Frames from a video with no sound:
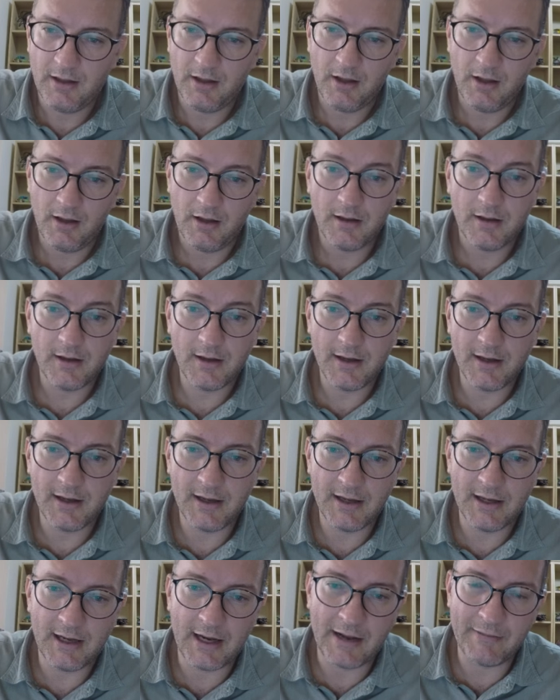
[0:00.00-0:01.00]

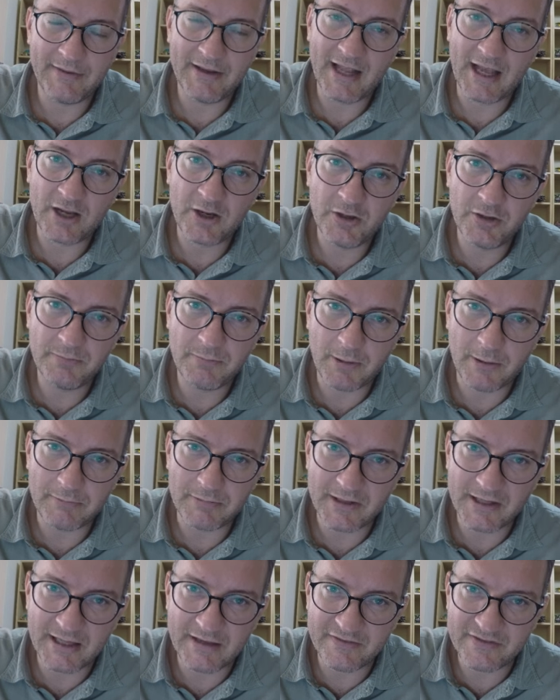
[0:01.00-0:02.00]
I mean, I could
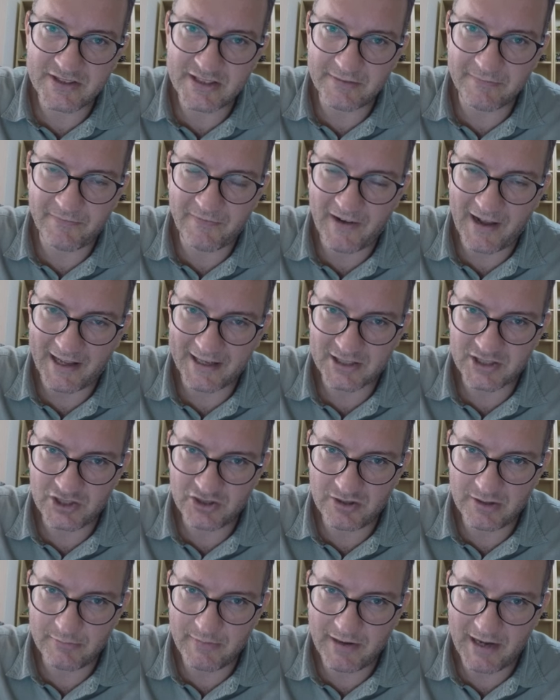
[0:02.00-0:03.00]
probably give some flack to
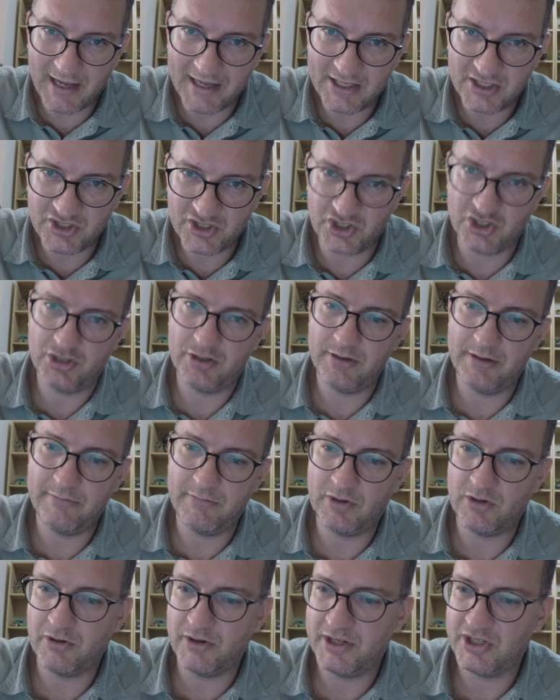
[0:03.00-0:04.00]
the Malaysian
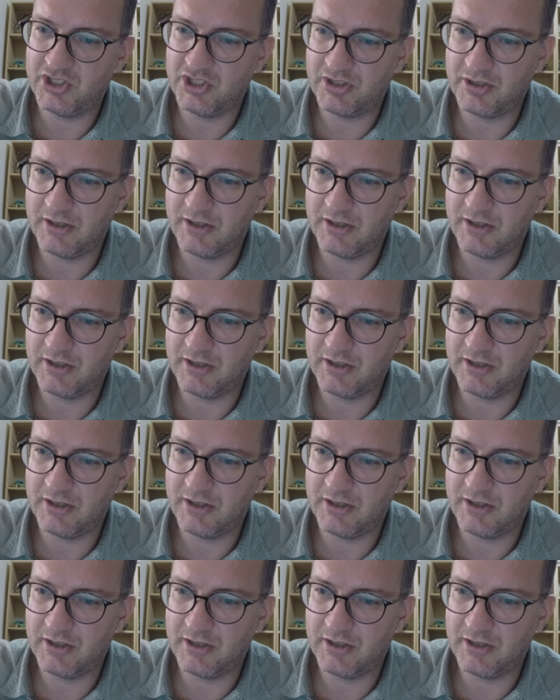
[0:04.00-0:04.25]
immigration.